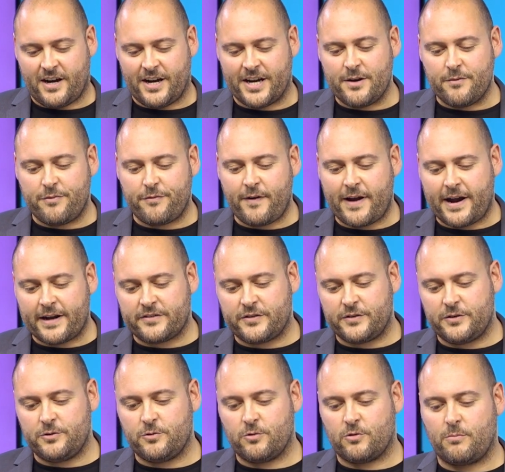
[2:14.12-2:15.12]
In
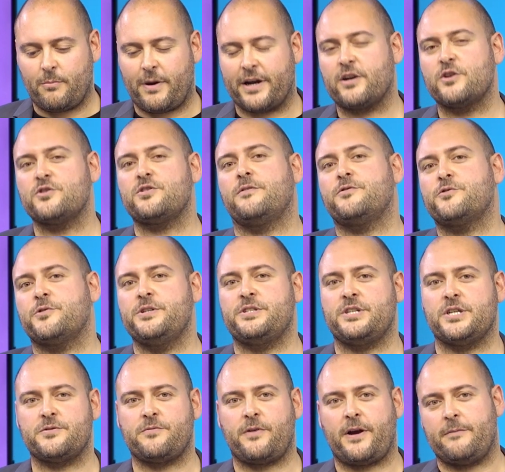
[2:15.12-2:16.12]
fact, your Microsoft
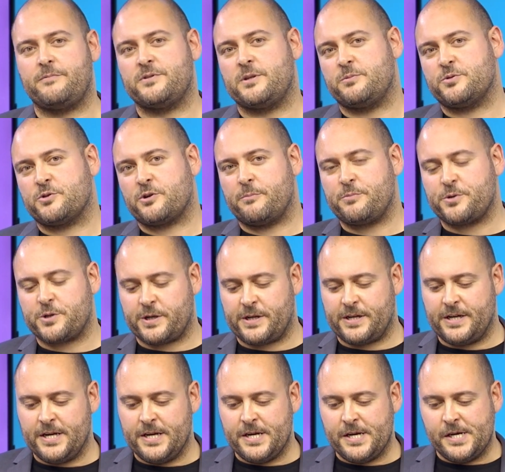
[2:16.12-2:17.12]
365
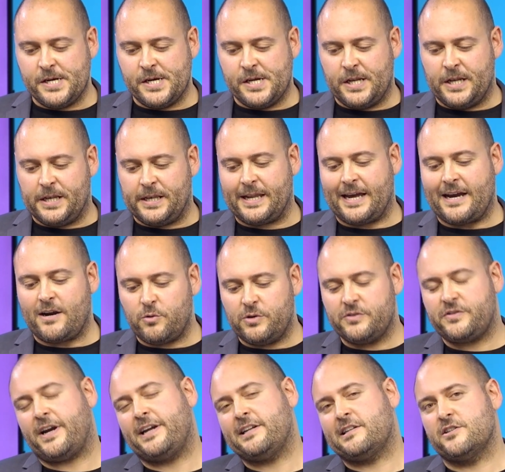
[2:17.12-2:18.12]
subscription now
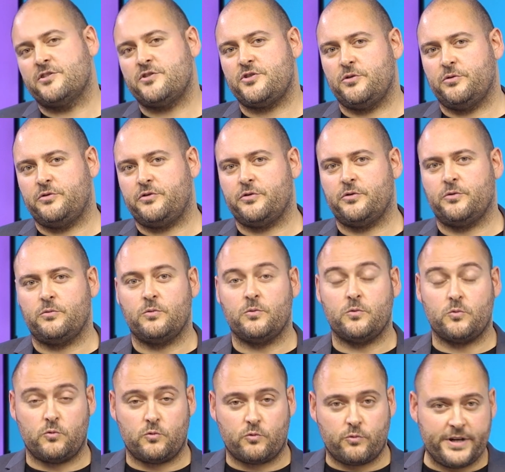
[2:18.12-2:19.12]
entitles you to
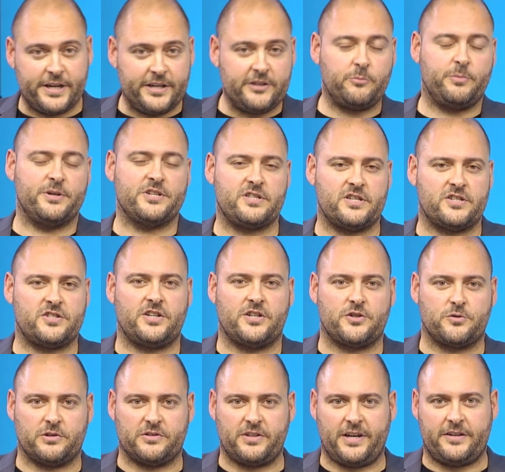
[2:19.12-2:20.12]
read Business
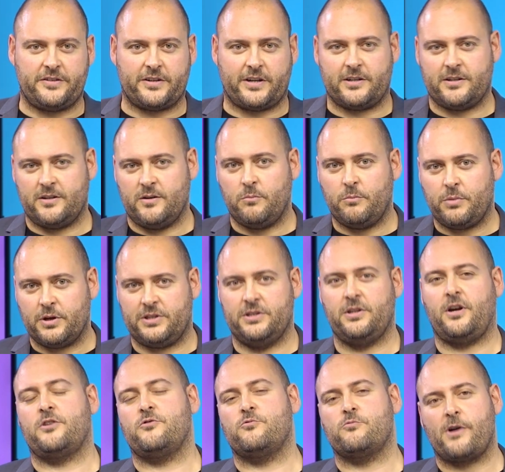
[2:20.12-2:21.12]
Central data, but
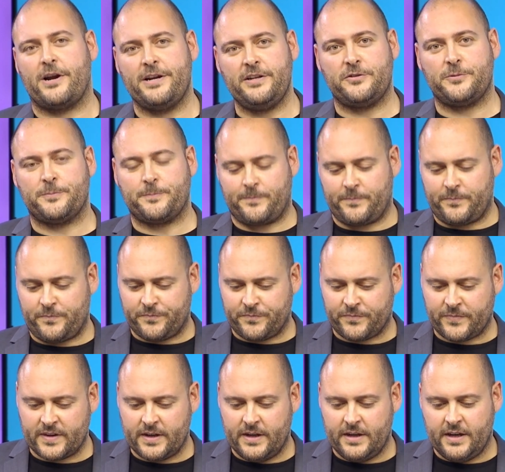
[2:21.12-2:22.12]
not write,
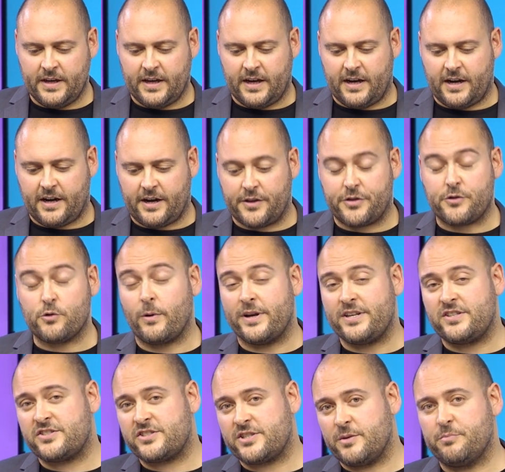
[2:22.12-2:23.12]
through a
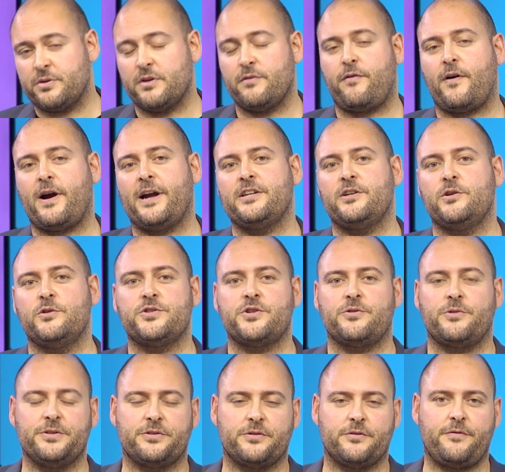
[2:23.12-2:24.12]
simplified
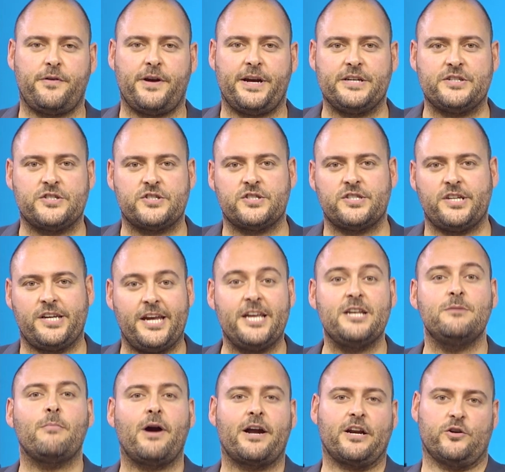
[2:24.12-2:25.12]
user interface
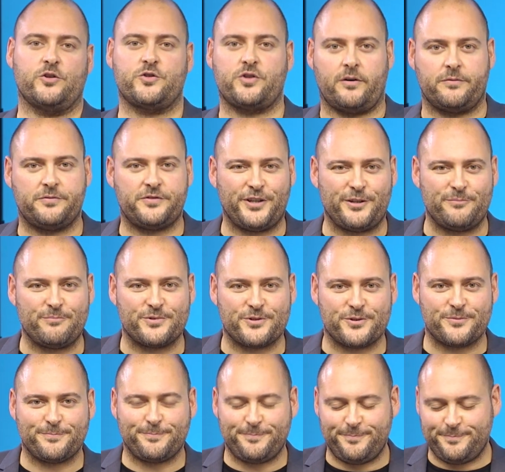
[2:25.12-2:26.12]
in Microsoft Teams.